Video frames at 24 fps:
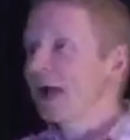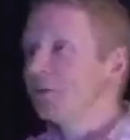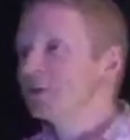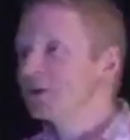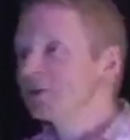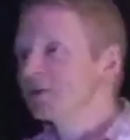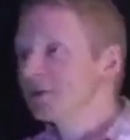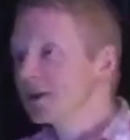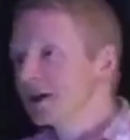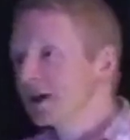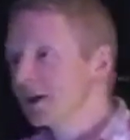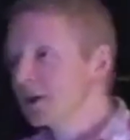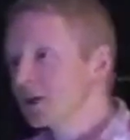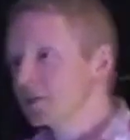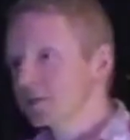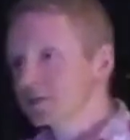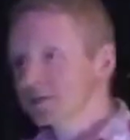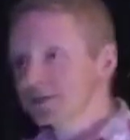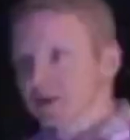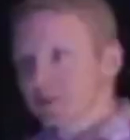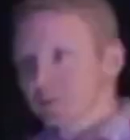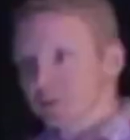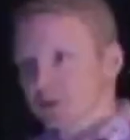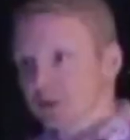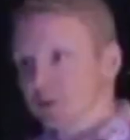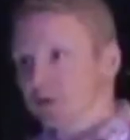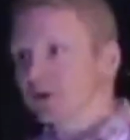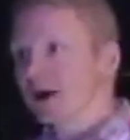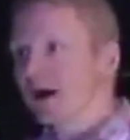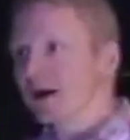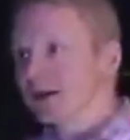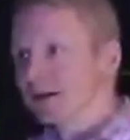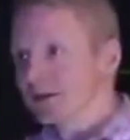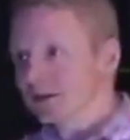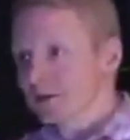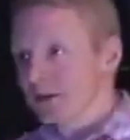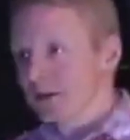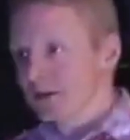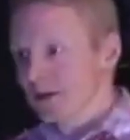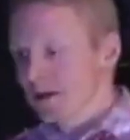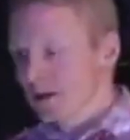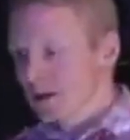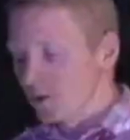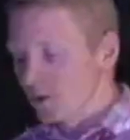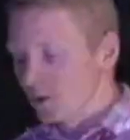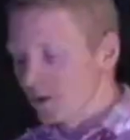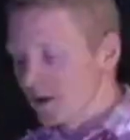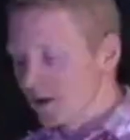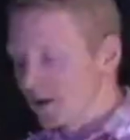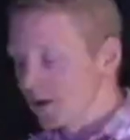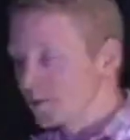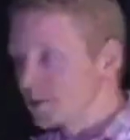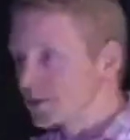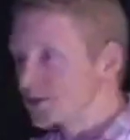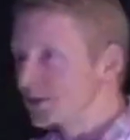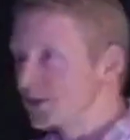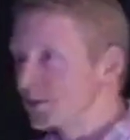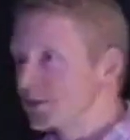giving 100%, but you're not giving 100%.